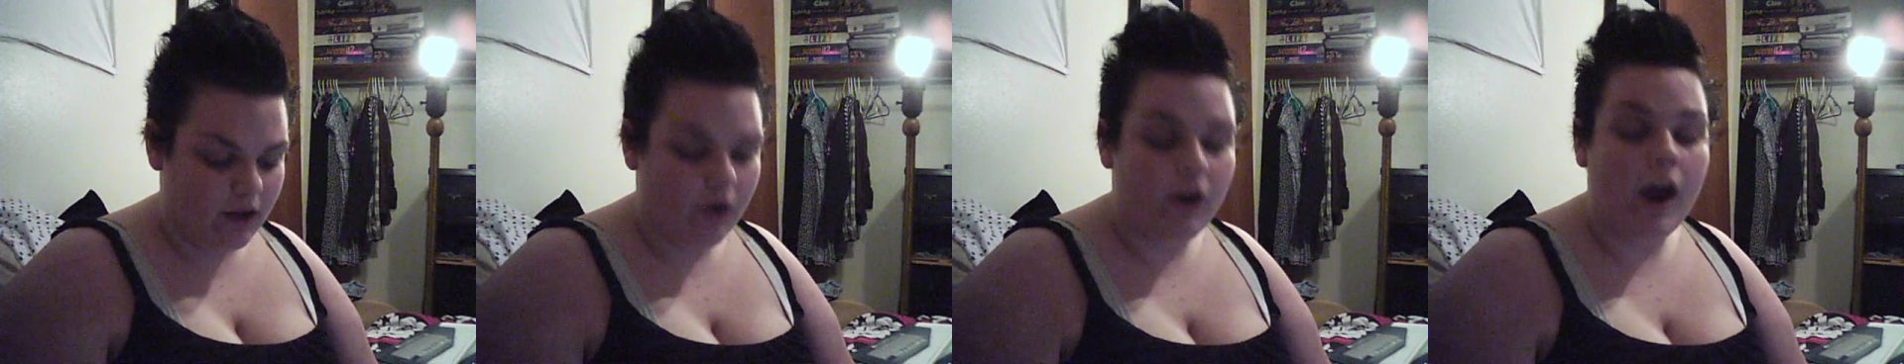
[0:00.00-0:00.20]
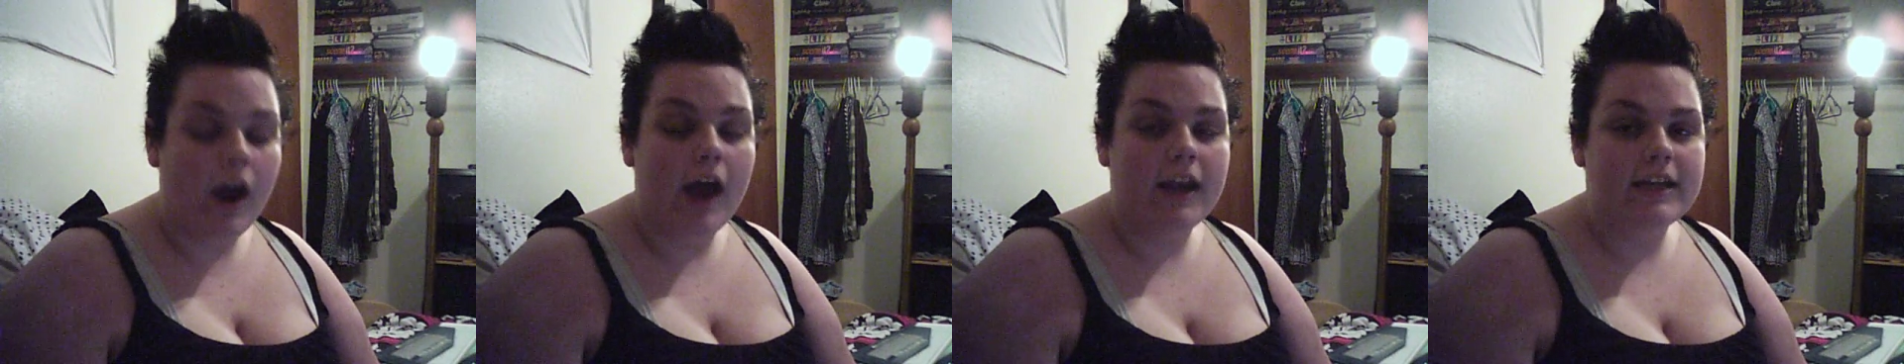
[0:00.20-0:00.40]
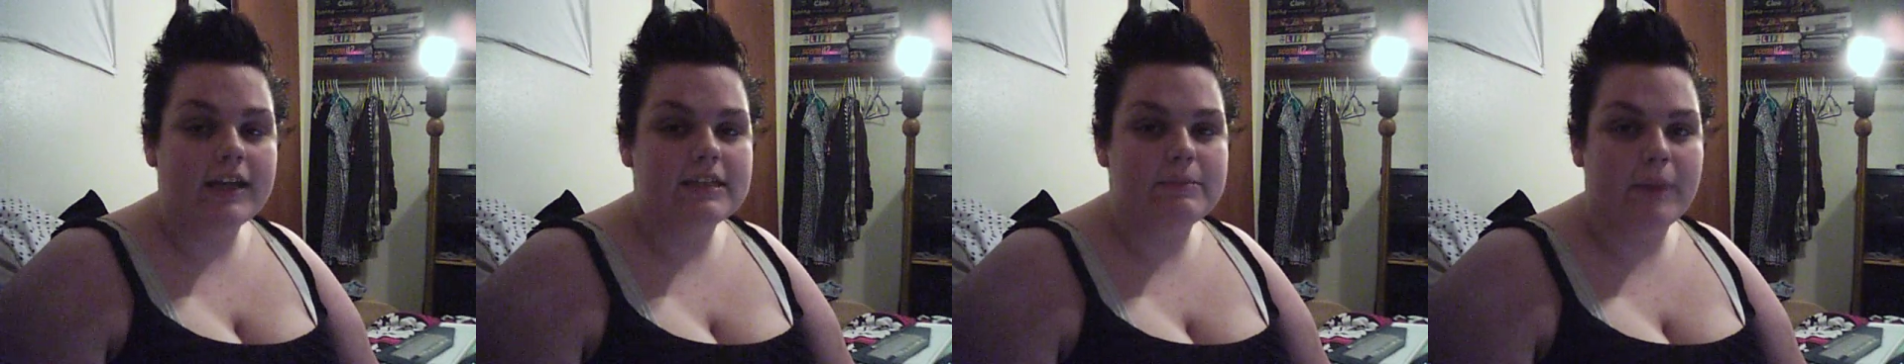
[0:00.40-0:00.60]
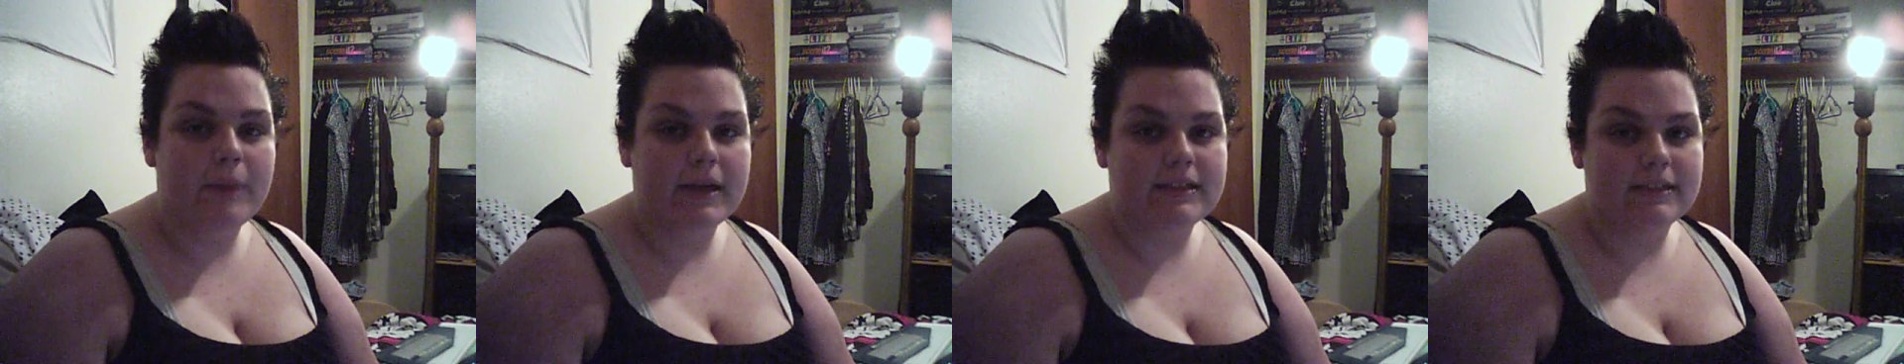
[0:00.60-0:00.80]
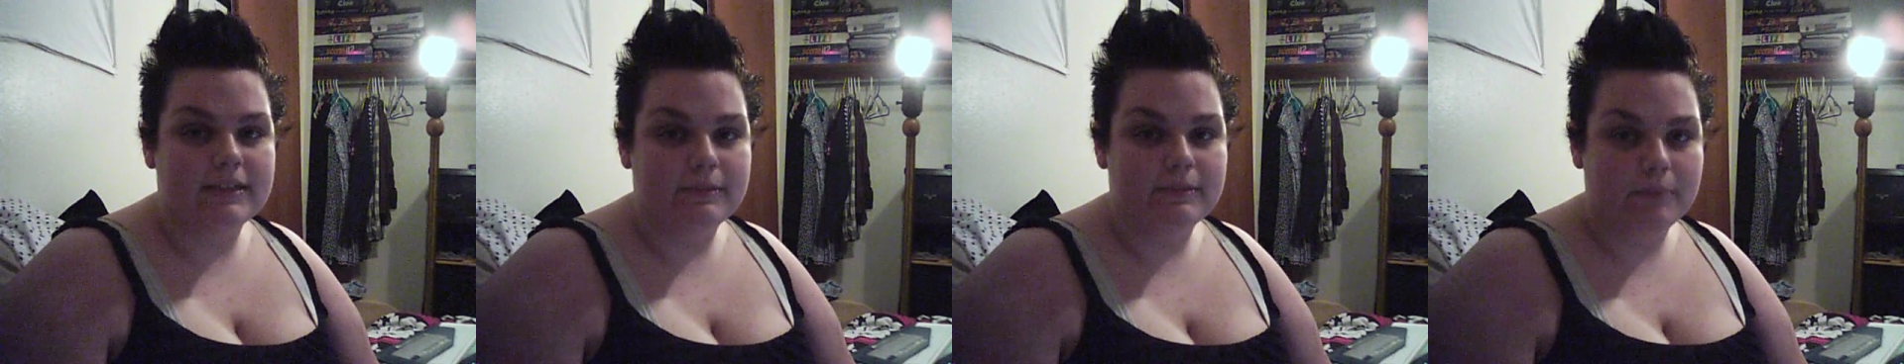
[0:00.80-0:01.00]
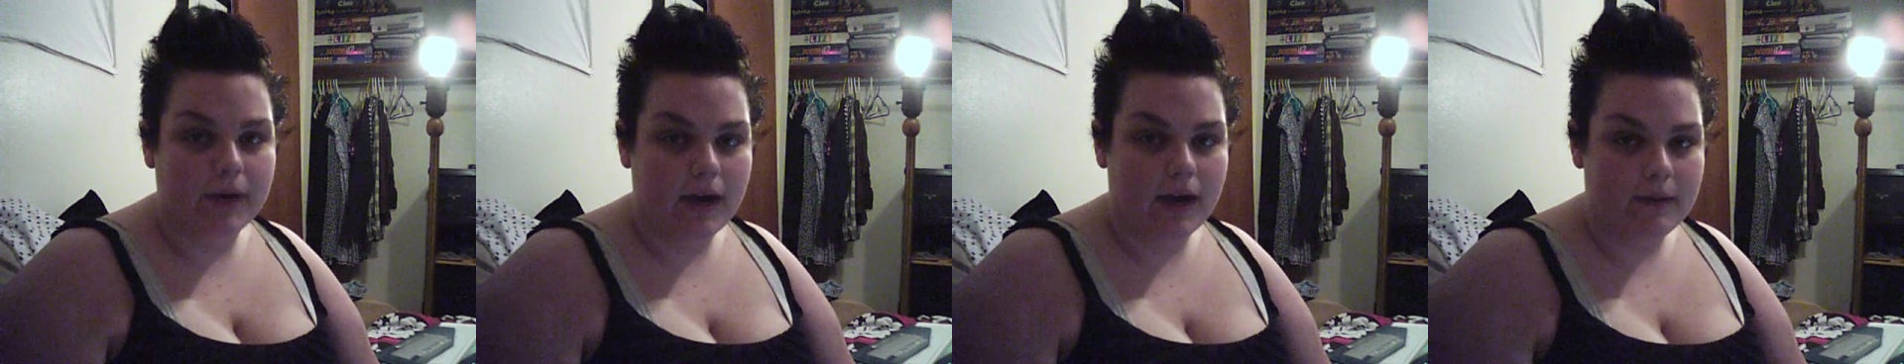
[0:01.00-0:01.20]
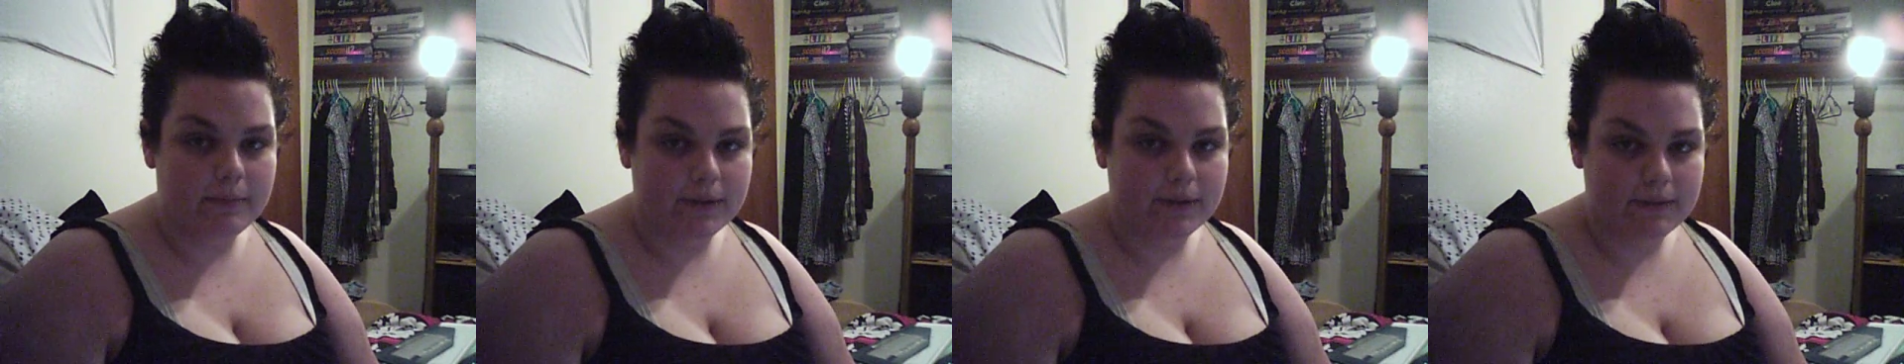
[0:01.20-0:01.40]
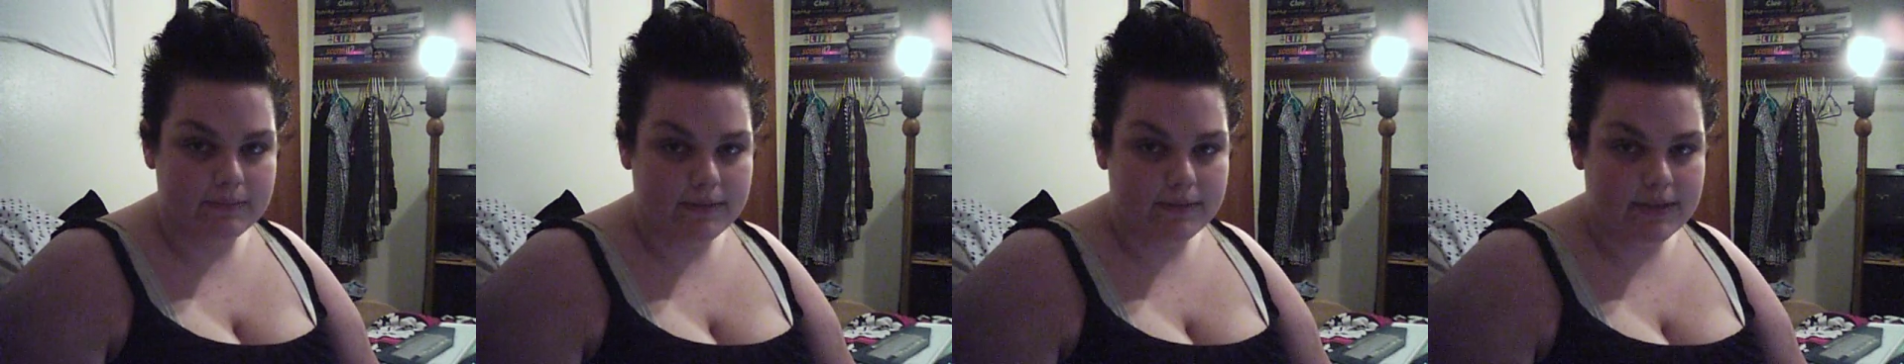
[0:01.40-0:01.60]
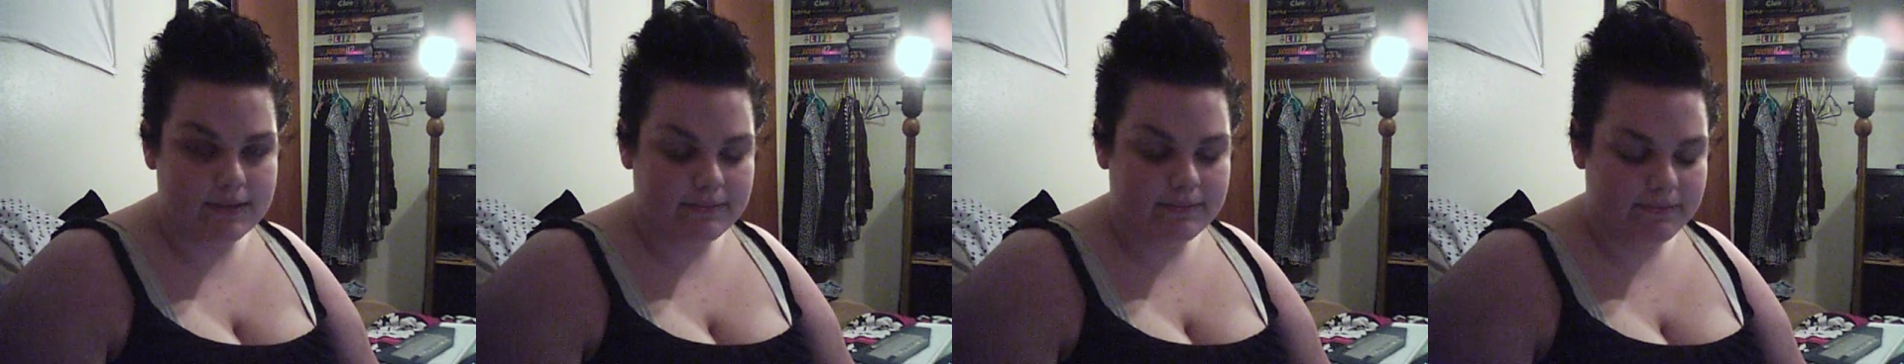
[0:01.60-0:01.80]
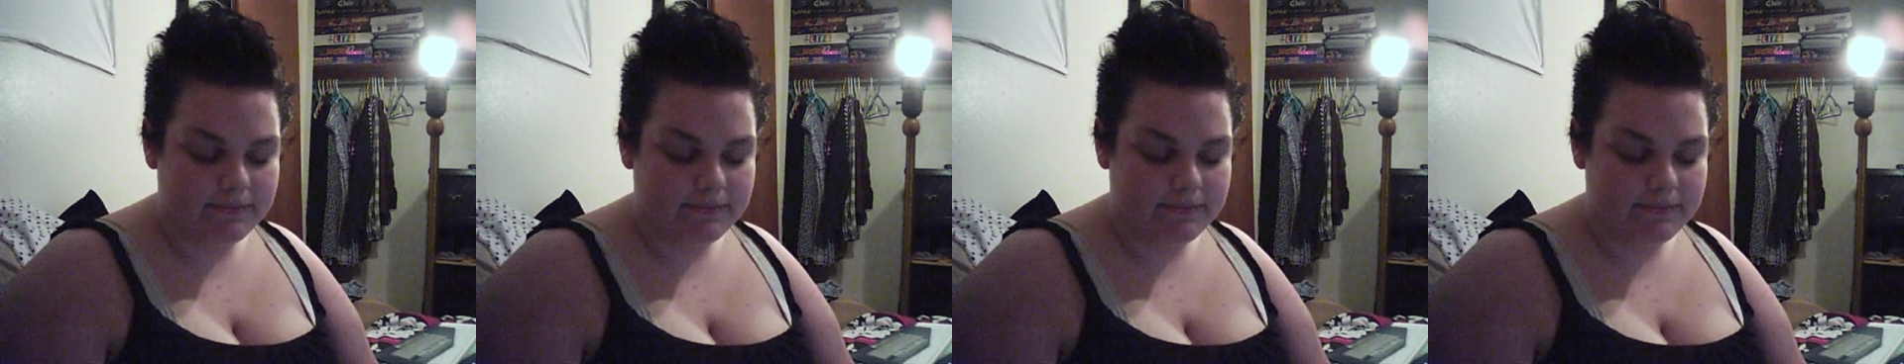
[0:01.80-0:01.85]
or unexpected problems.